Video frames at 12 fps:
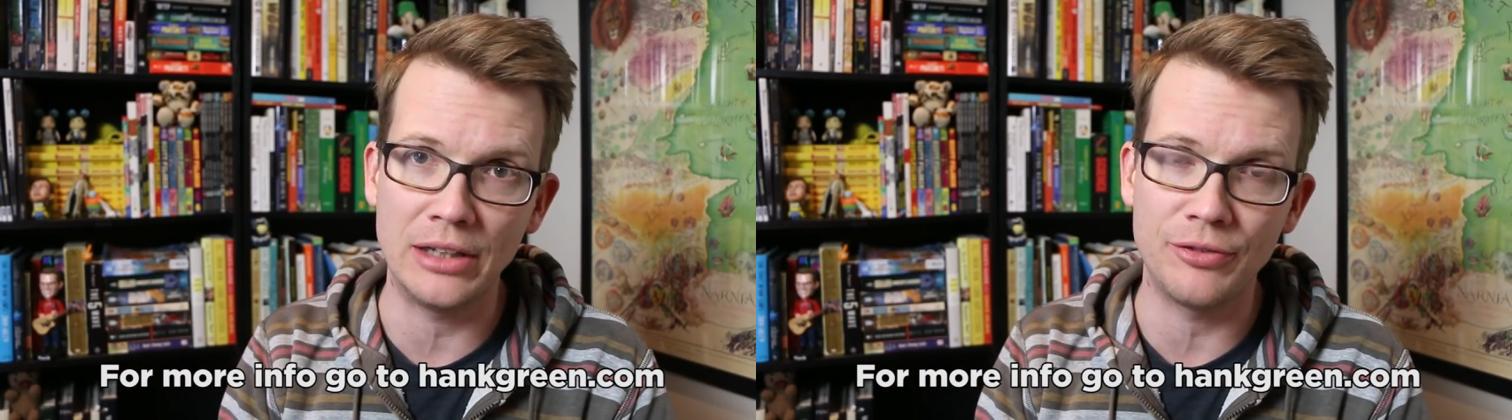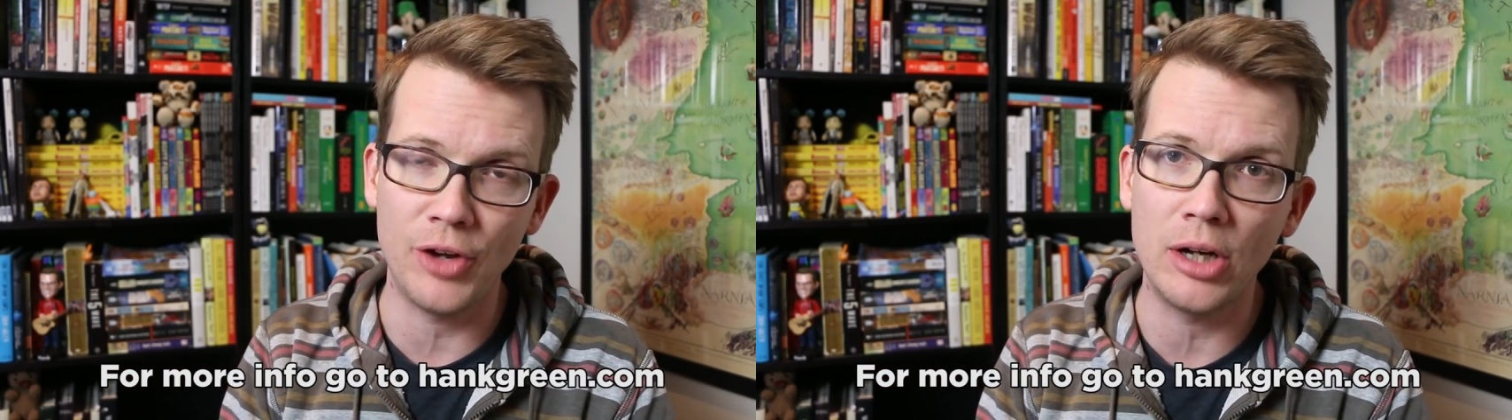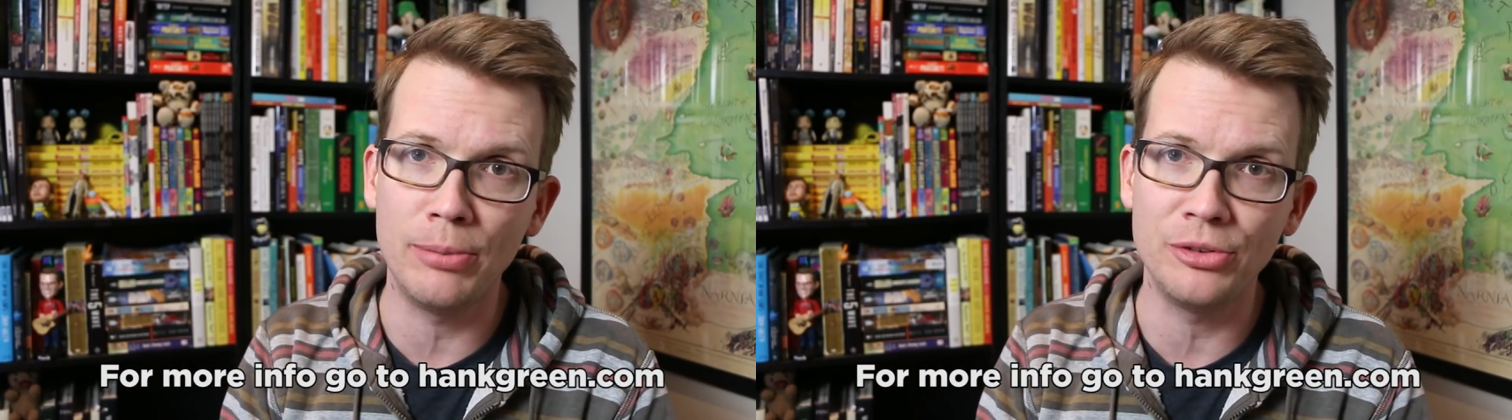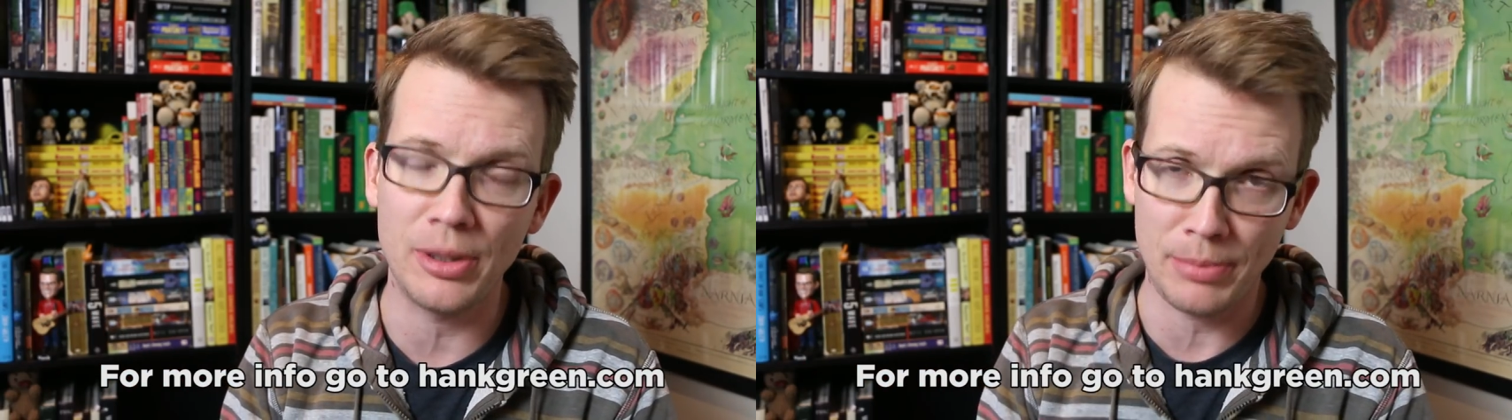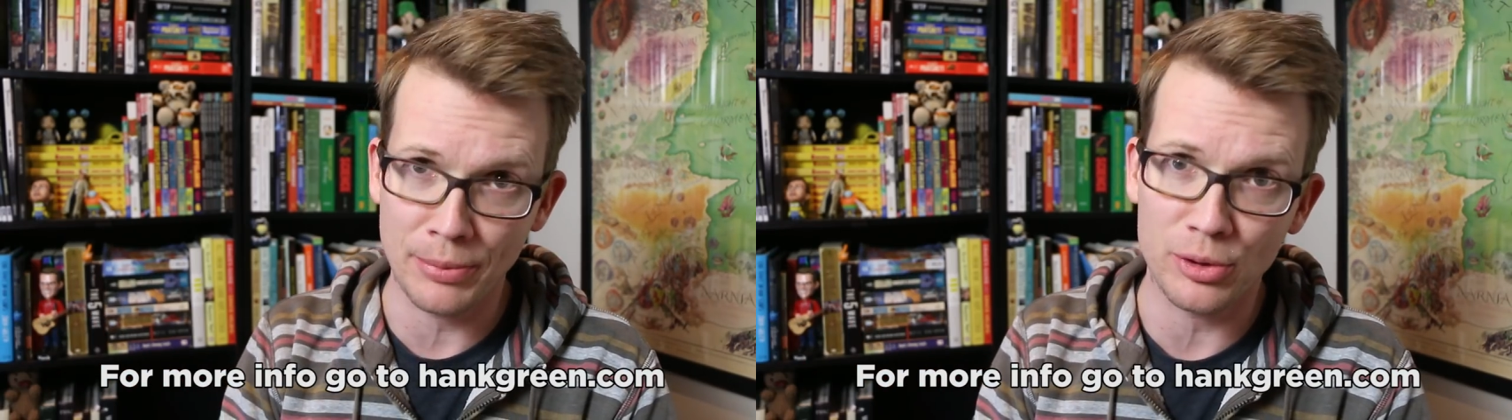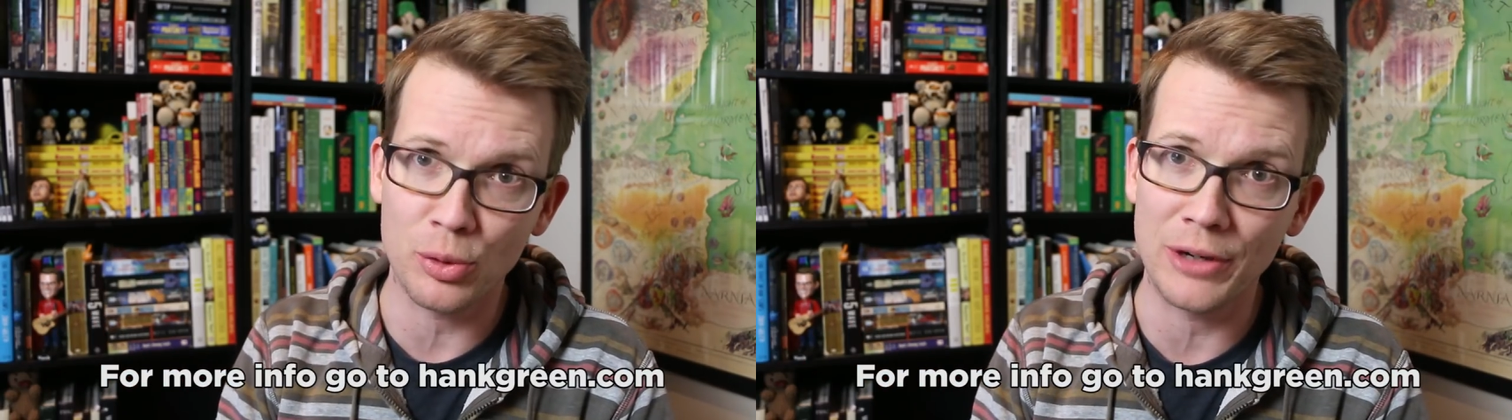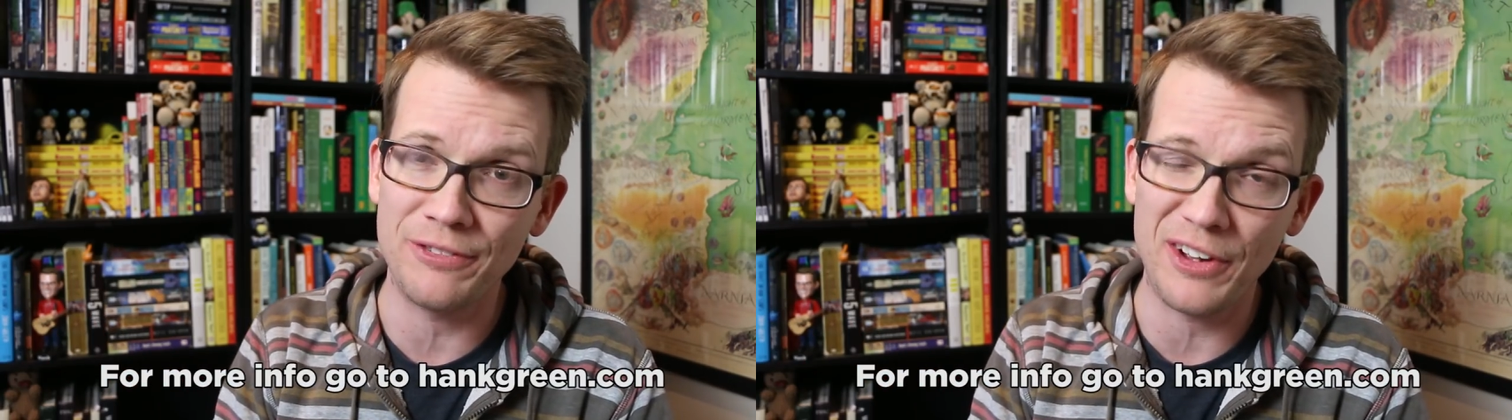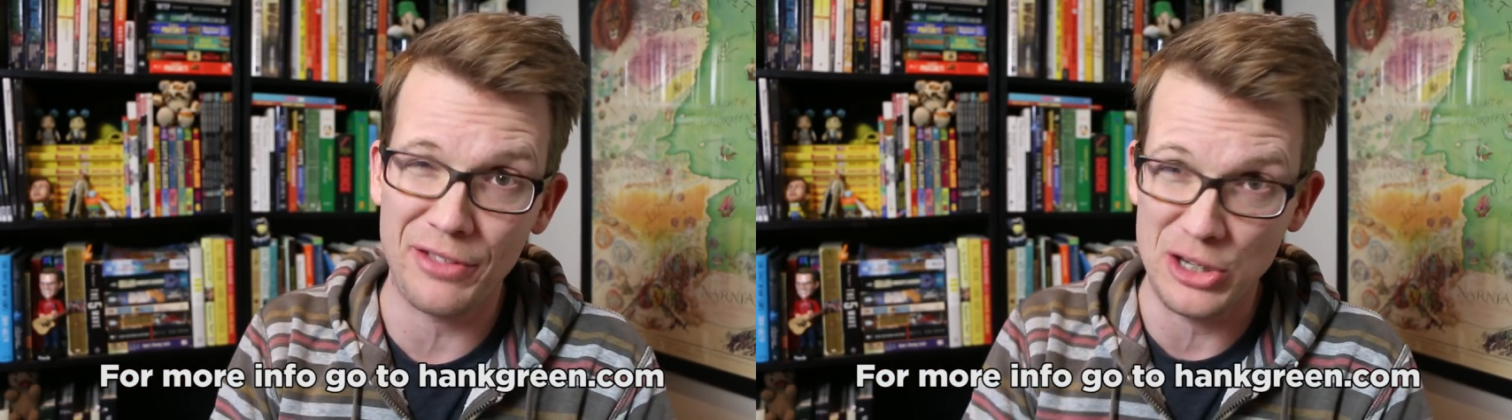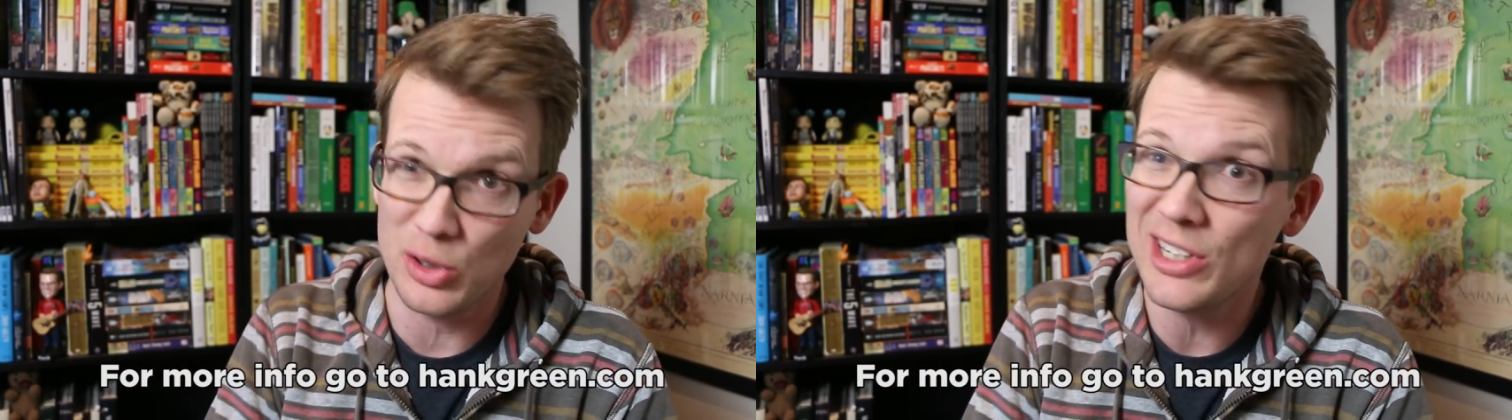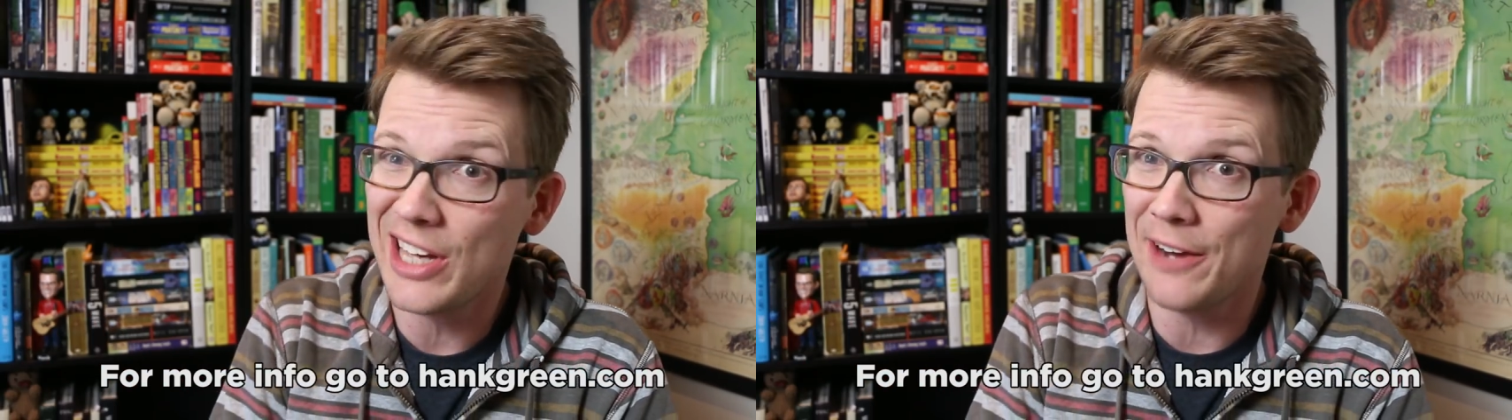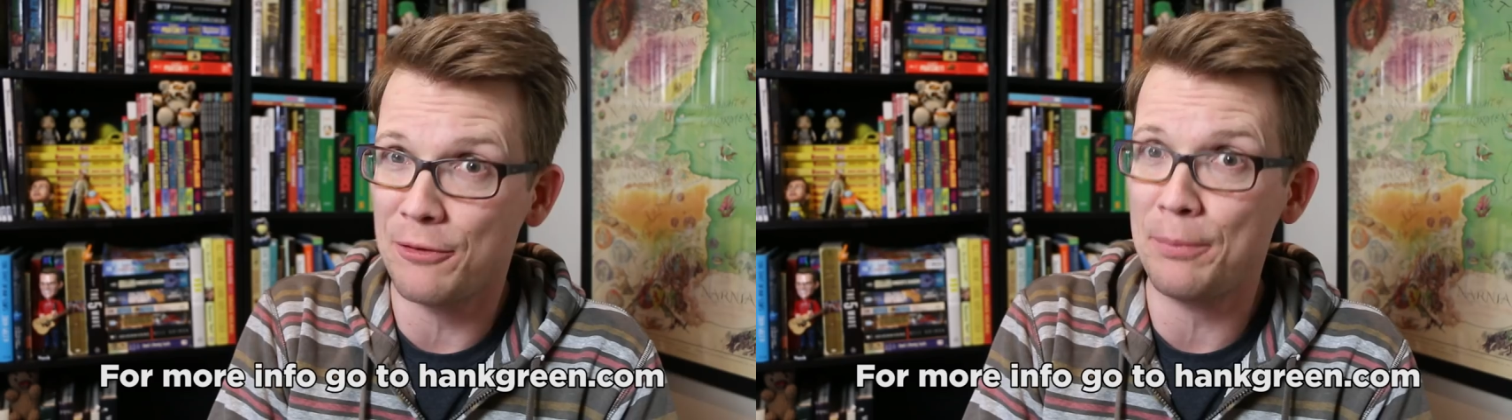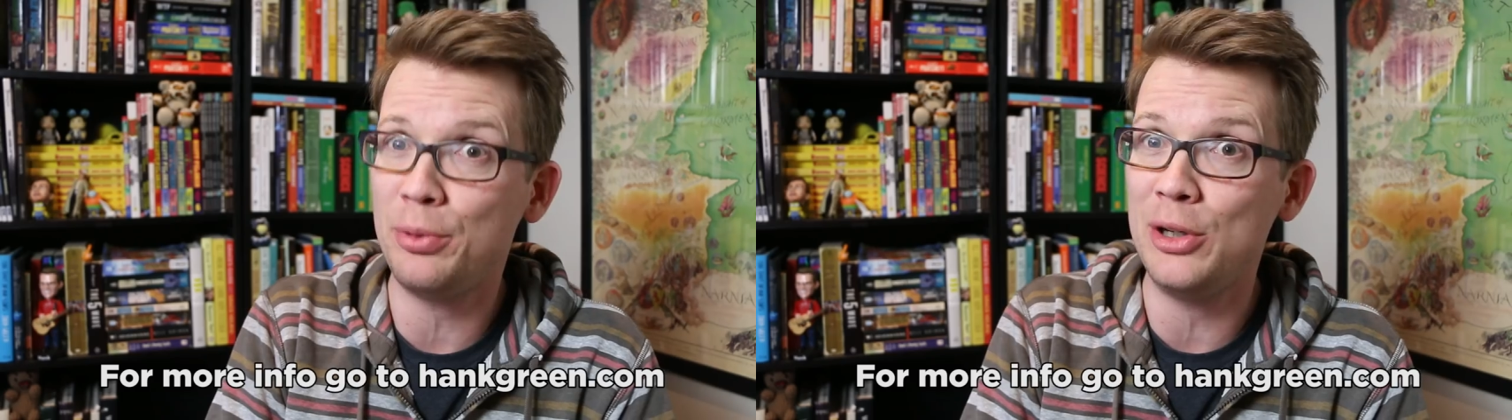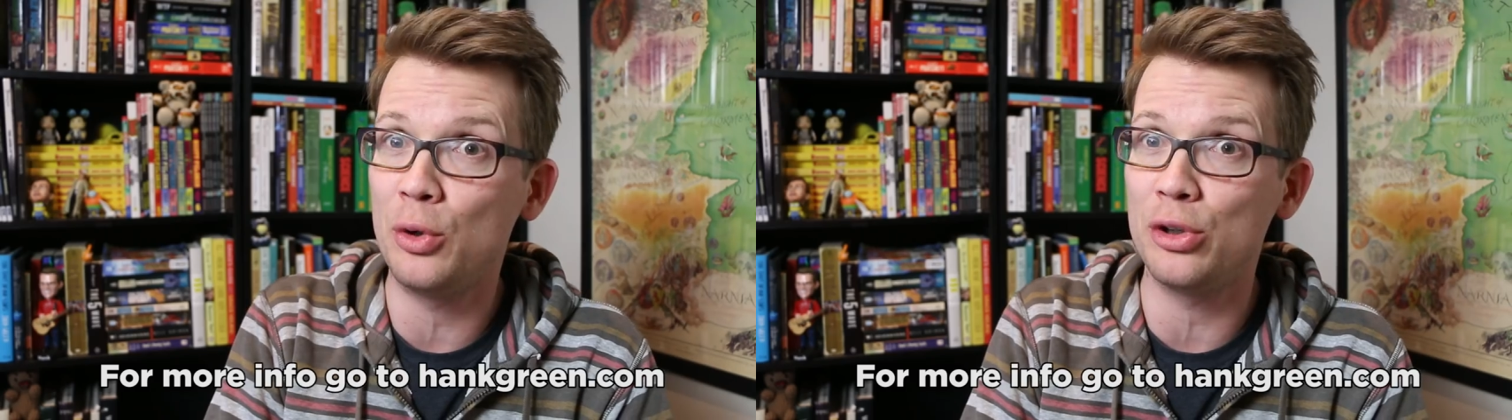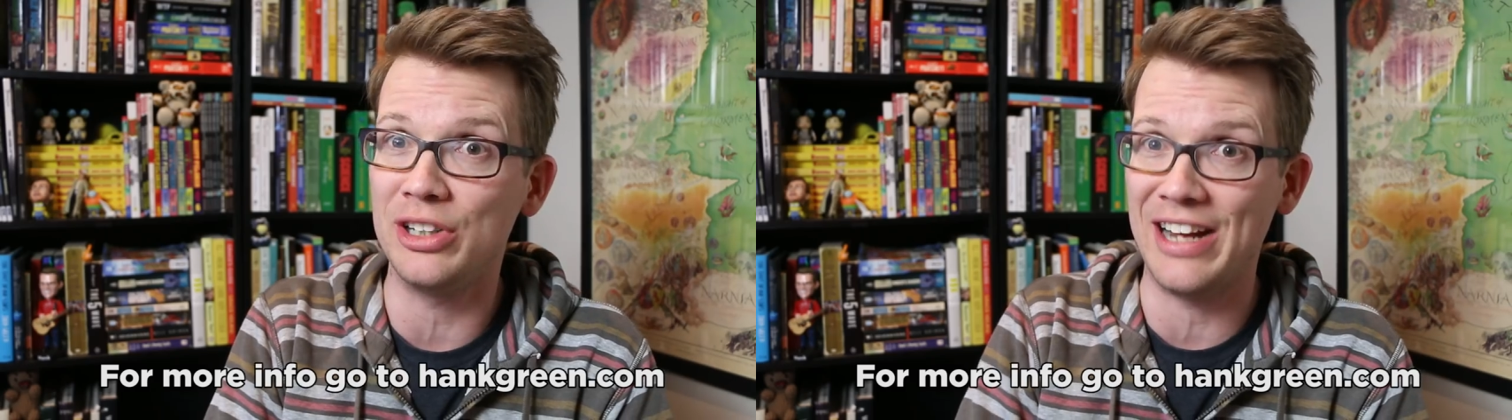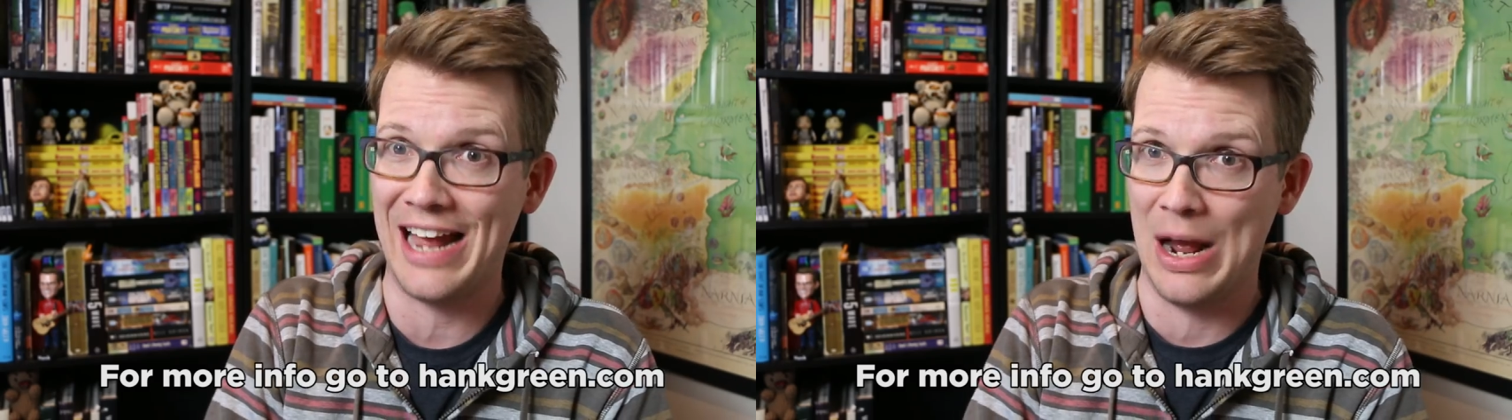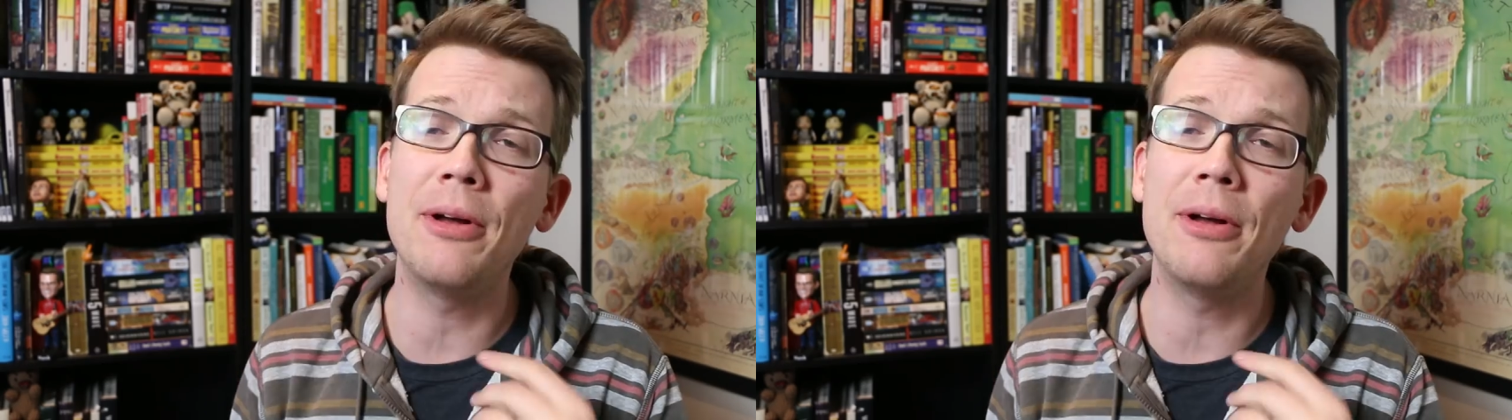It's available September 25th, and you can get it for pre order now.